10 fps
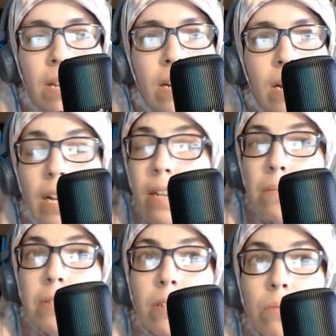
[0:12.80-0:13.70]
I am
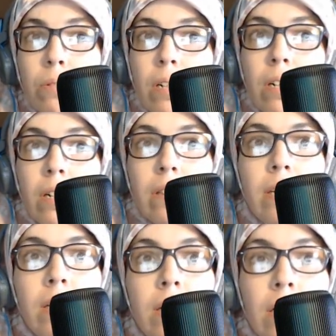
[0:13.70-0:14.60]
still working on
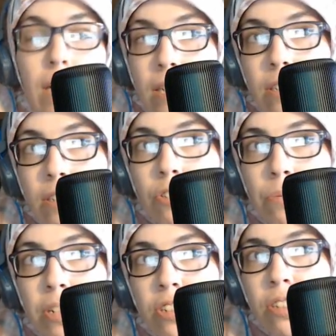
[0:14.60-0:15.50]
the lighting
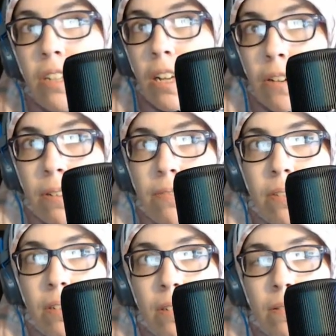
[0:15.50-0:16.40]
situation,
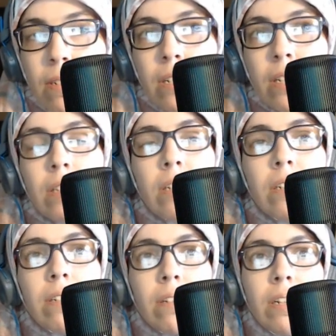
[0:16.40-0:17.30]
however, that
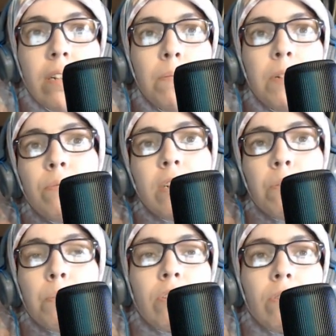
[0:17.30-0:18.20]
does lead me to a
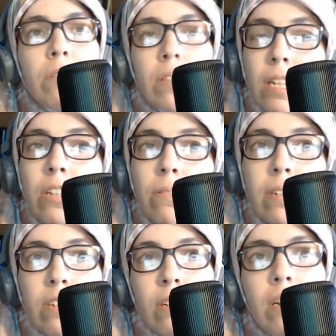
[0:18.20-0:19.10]
special thank you
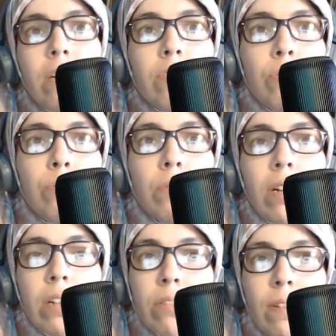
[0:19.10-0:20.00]
and shout out to
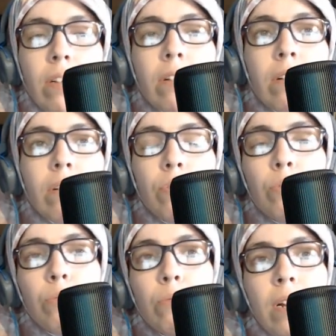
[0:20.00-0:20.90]
XRay Girl,
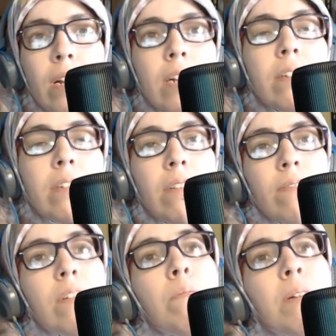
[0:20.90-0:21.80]
who has
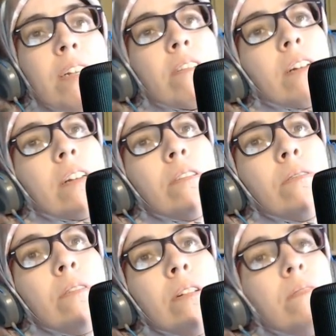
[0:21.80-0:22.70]
gifted my channel
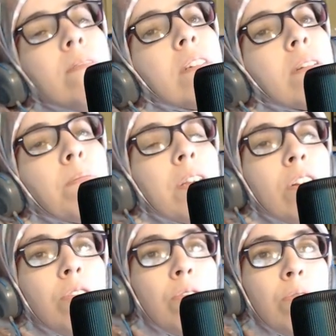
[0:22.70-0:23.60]
with
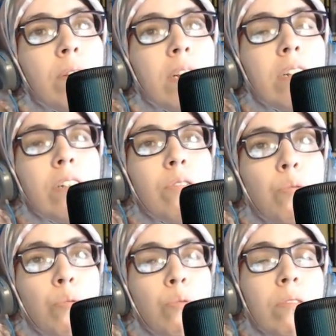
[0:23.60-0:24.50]
something new and
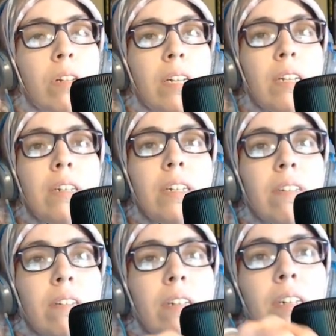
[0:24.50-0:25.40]
cool and
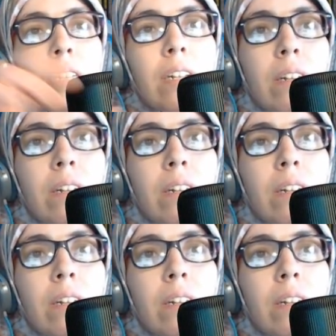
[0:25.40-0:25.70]
exciting.